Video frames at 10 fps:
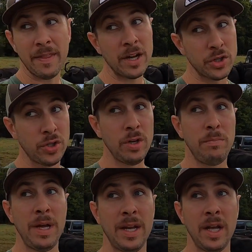That should
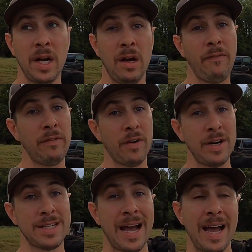be enough, and very
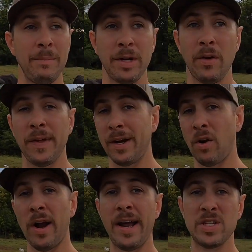timely on that
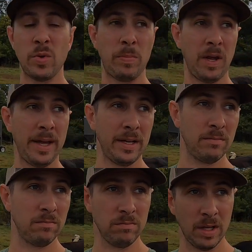grass we planted
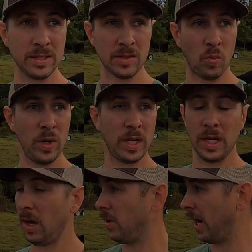less than a week
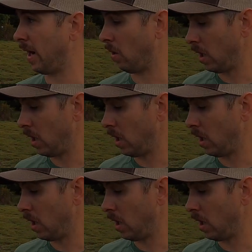ago now,